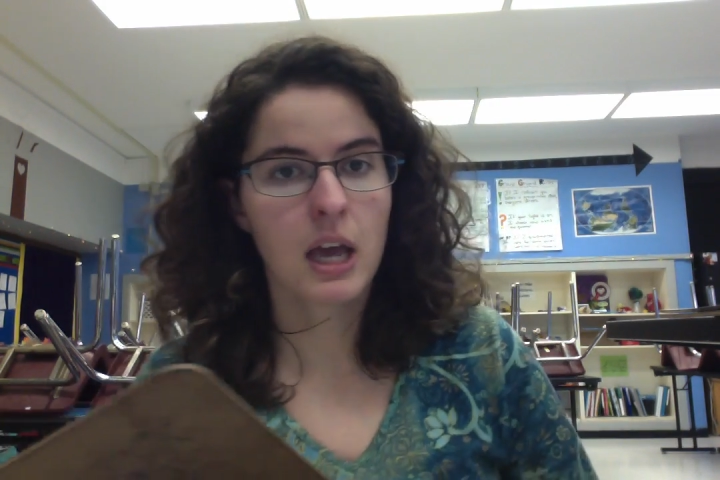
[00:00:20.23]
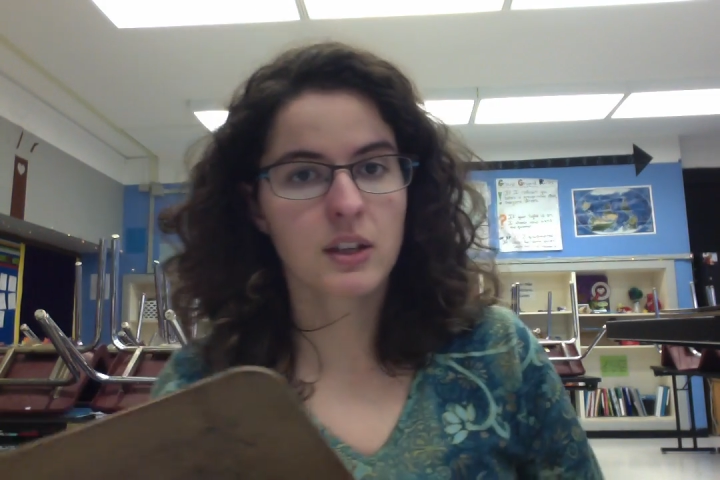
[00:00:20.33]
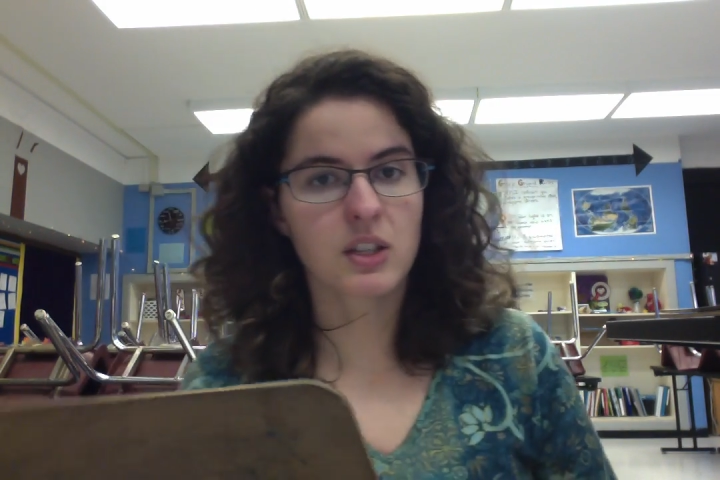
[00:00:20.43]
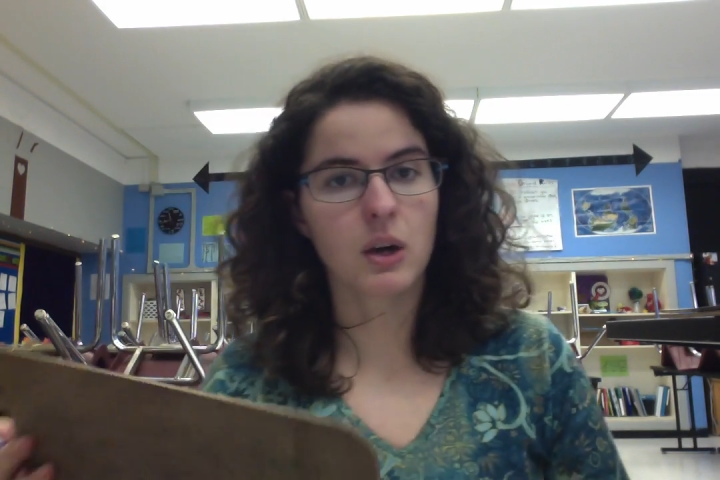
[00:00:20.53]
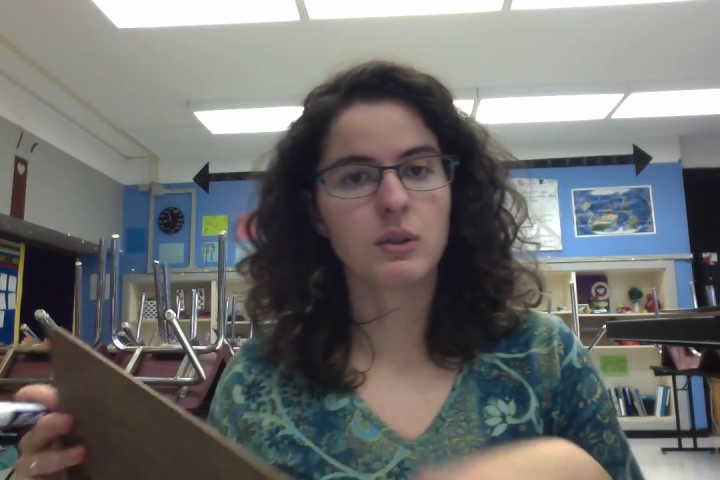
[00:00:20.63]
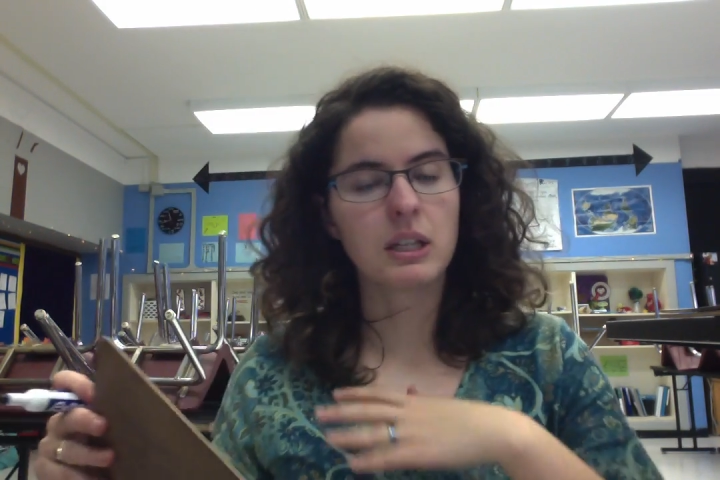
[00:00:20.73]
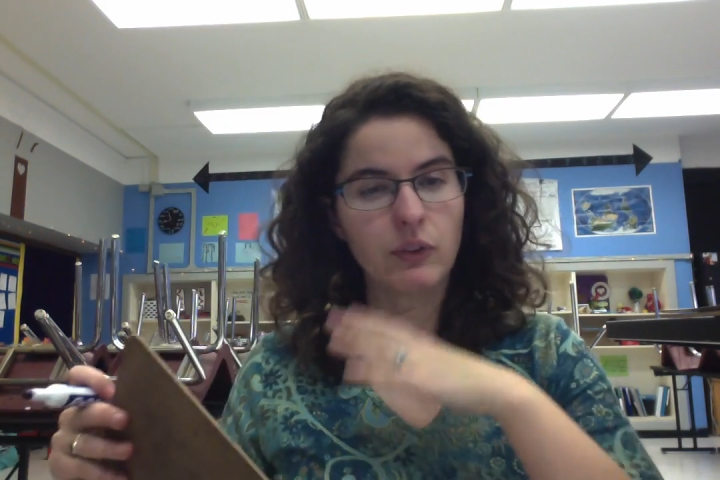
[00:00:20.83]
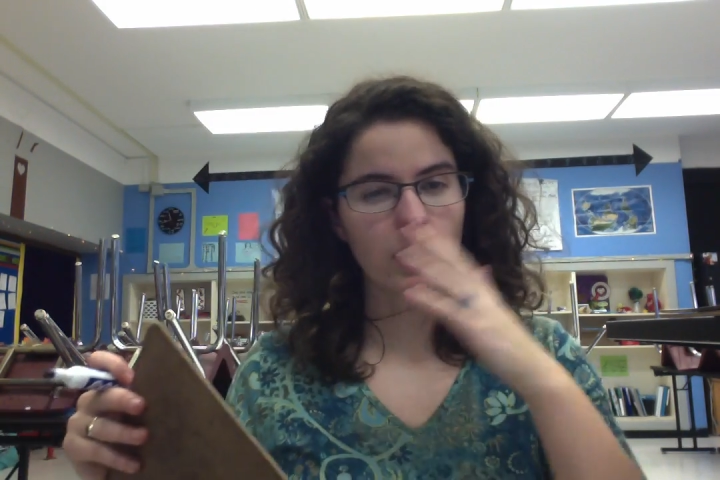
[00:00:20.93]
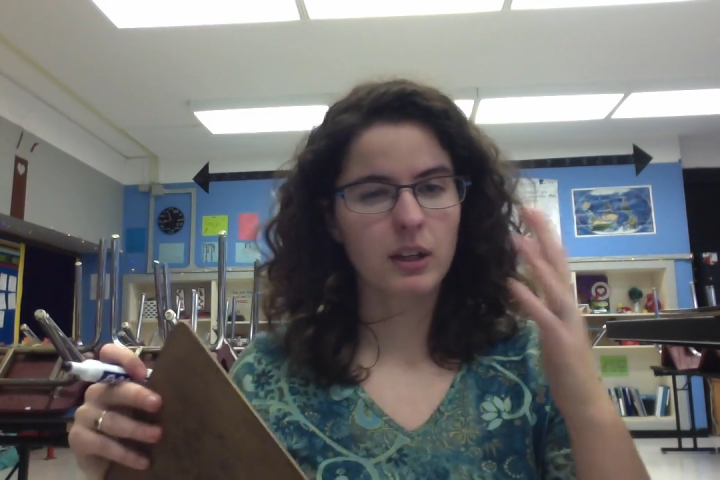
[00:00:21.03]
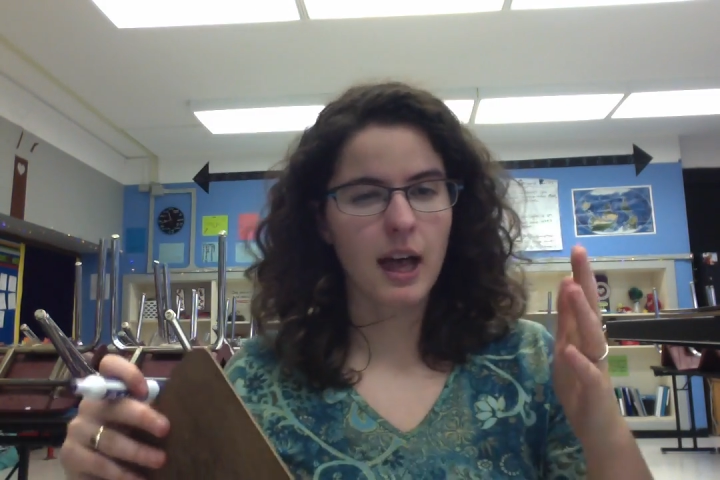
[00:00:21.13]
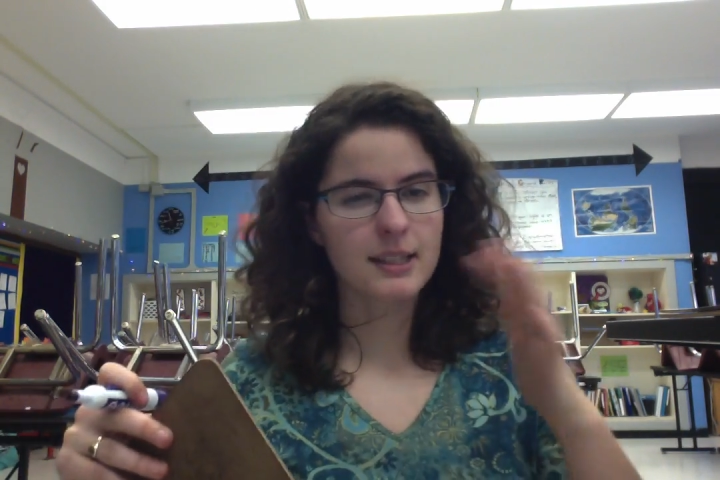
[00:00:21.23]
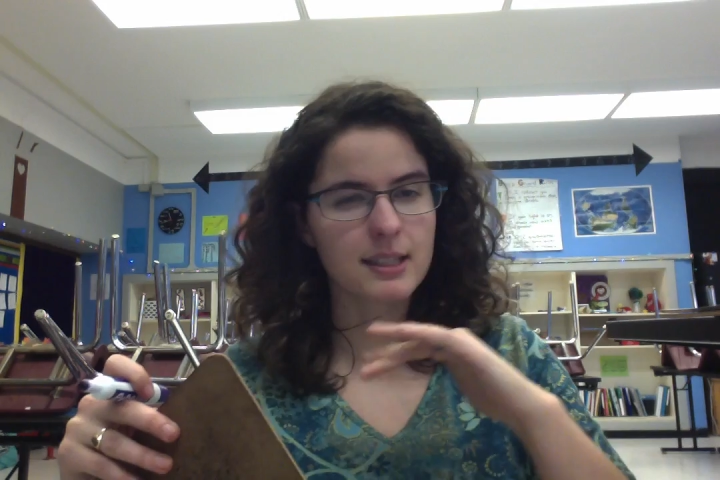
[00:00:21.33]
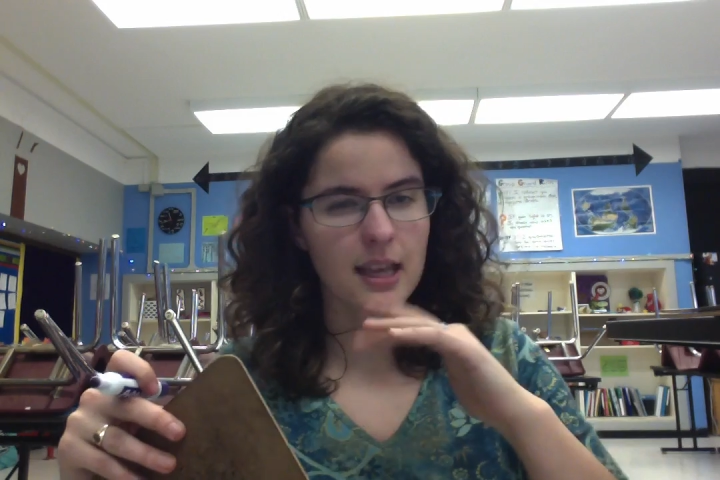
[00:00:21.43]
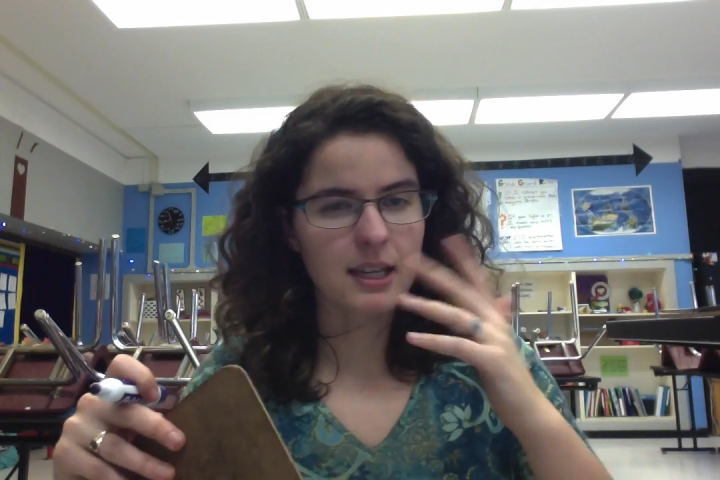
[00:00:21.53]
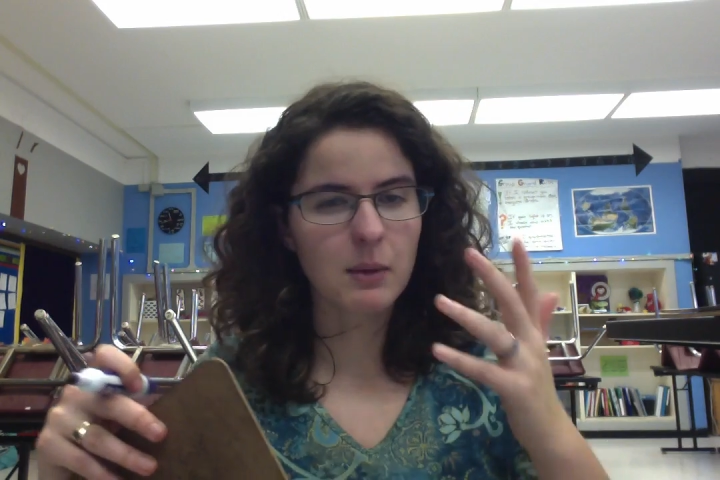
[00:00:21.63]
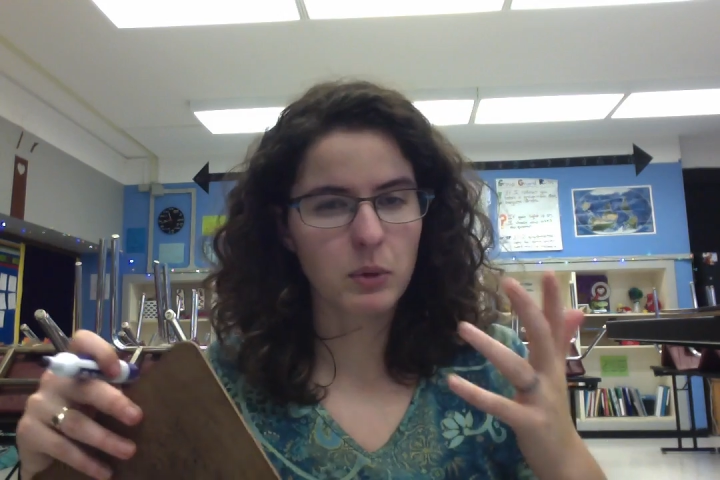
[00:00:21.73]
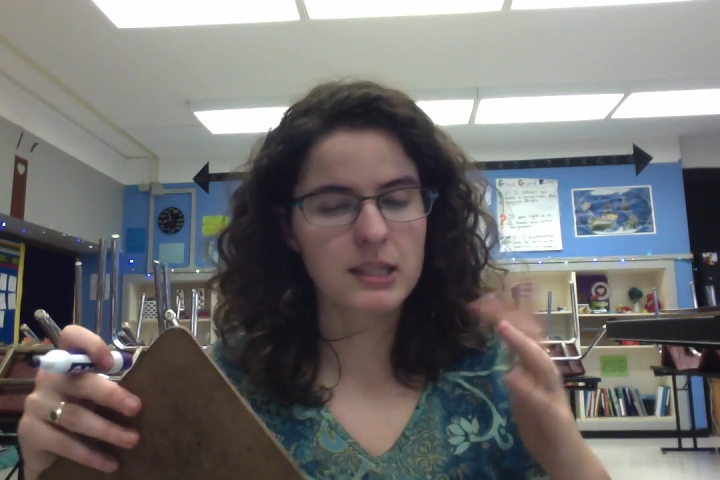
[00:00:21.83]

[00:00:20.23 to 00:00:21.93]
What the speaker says: So different classes ended up